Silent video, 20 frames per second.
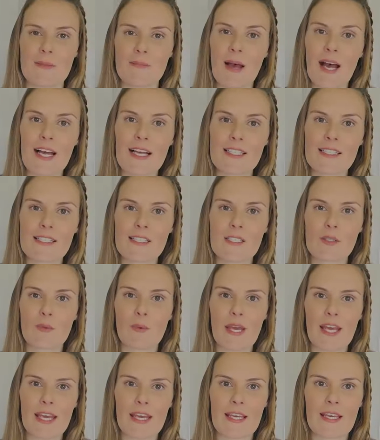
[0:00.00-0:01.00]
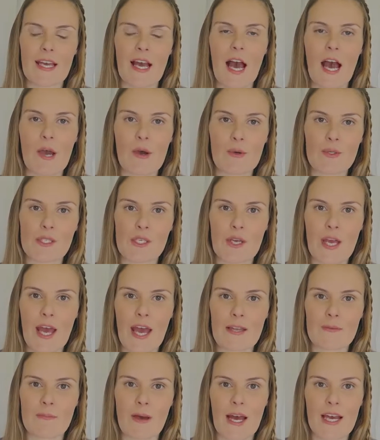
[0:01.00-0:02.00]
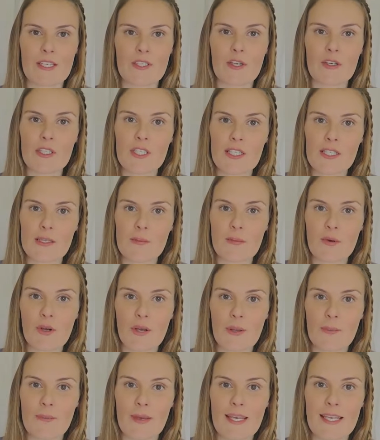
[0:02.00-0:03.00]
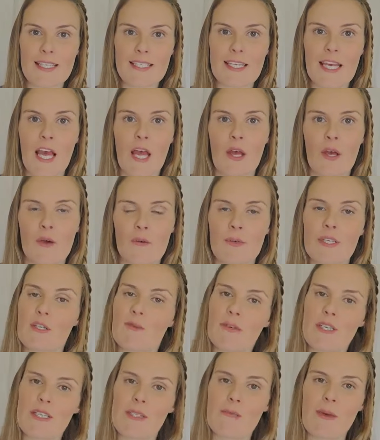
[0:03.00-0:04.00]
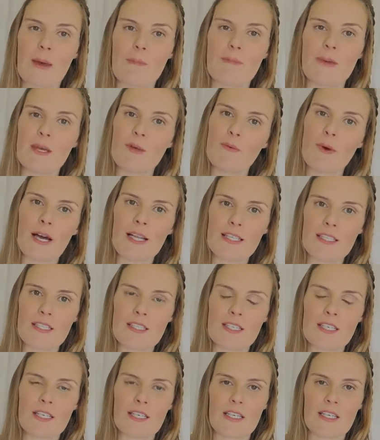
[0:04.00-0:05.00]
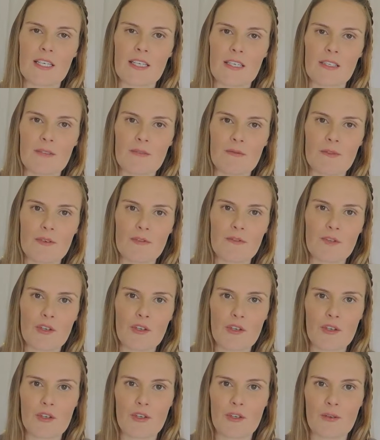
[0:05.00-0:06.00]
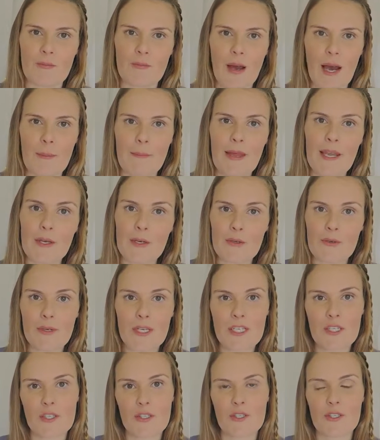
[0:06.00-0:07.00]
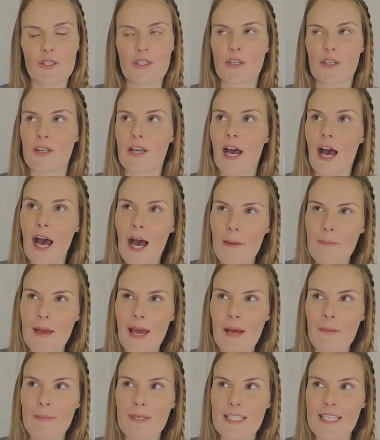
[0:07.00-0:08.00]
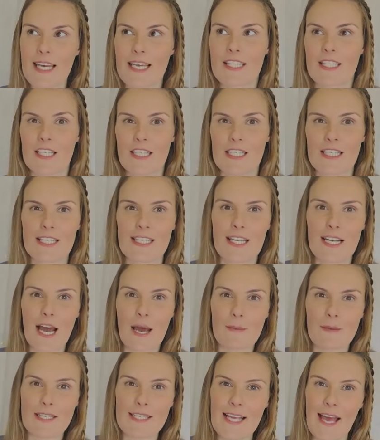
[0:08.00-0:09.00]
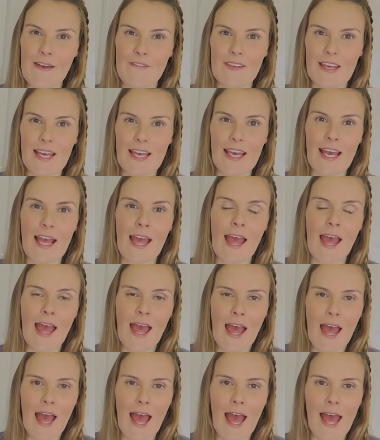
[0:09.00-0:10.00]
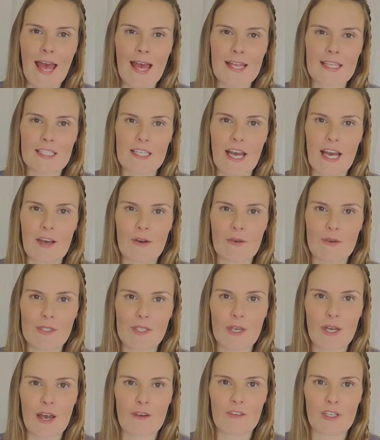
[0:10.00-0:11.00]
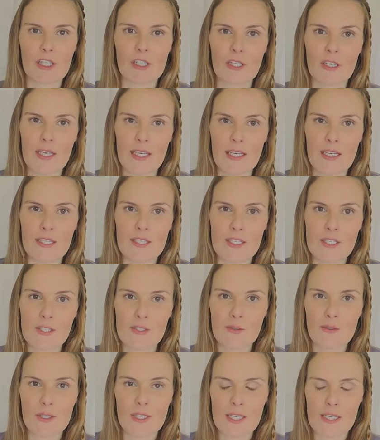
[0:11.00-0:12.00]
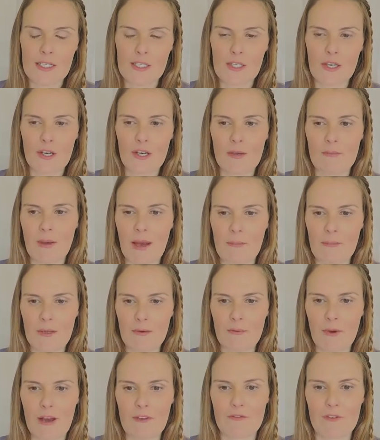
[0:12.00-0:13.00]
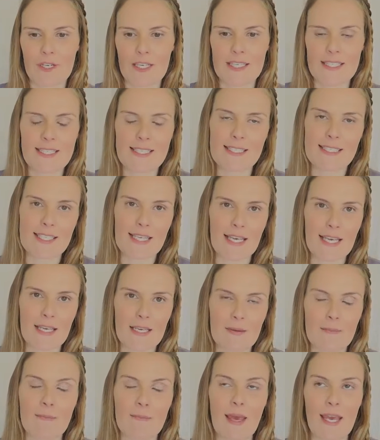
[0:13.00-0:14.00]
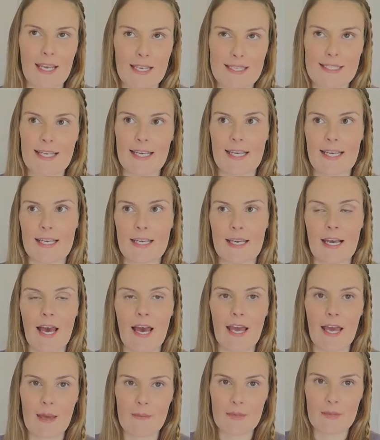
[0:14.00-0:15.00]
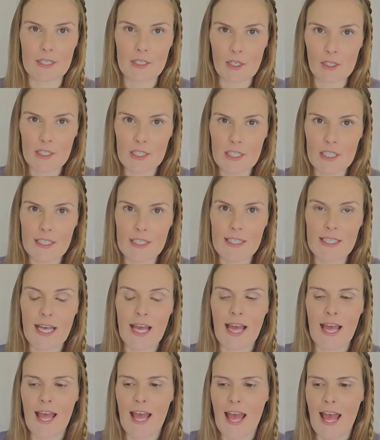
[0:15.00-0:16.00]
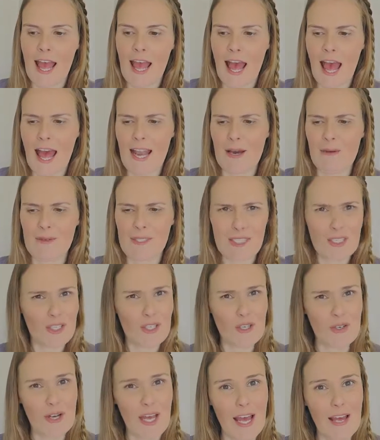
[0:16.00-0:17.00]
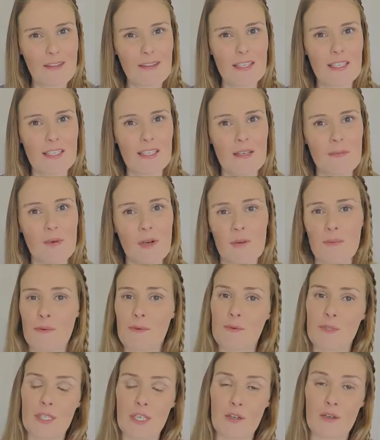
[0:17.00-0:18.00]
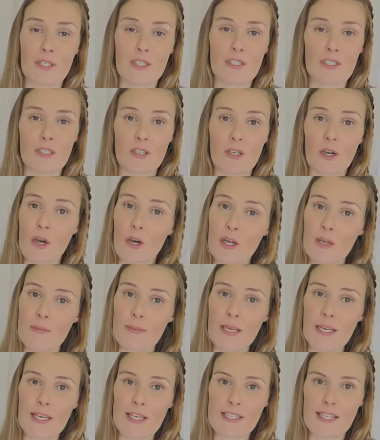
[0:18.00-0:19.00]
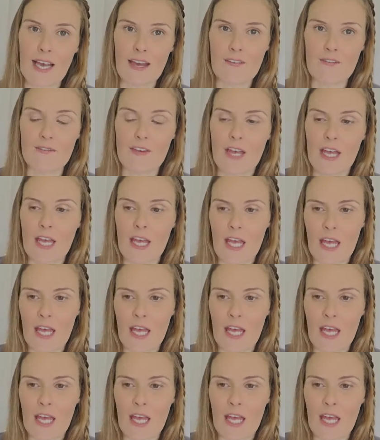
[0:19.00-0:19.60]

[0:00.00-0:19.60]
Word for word: this past week I also had my doctor's appointment which was my big one to review my medical issues so the heart palpitations that I was having and I also have a clotting disorder so my midwife wanted to see me to see a hematologist and I wasn't sure how this appointment was going to go because I've